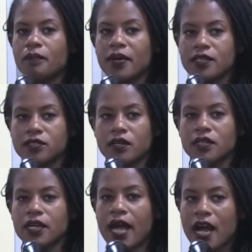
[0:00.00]
based on
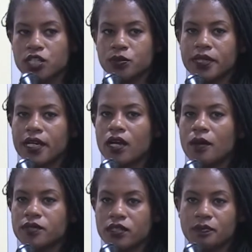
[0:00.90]
the actual
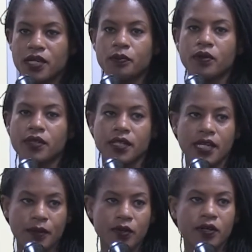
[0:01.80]
incomes of the people in the
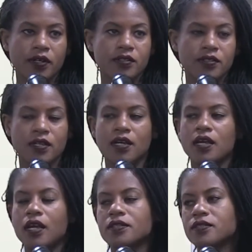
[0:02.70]
neighborhoods,
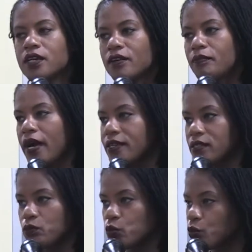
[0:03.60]
instead of by
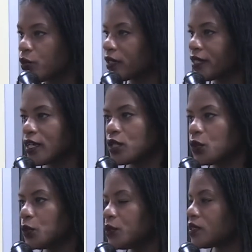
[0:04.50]
some rubric that
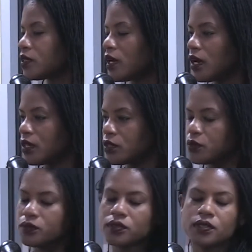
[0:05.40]
includes
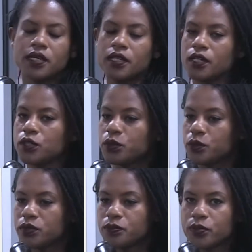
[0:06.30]
Newton and
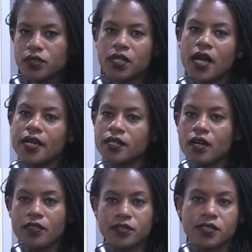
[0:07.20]
includes Brookline and
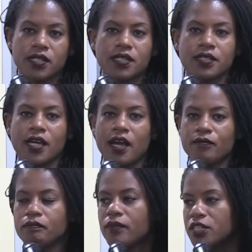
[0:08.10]
other cities that
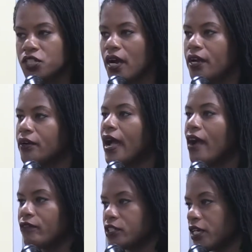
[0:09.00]
have much higher
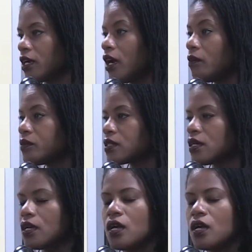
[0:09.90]
average incomes.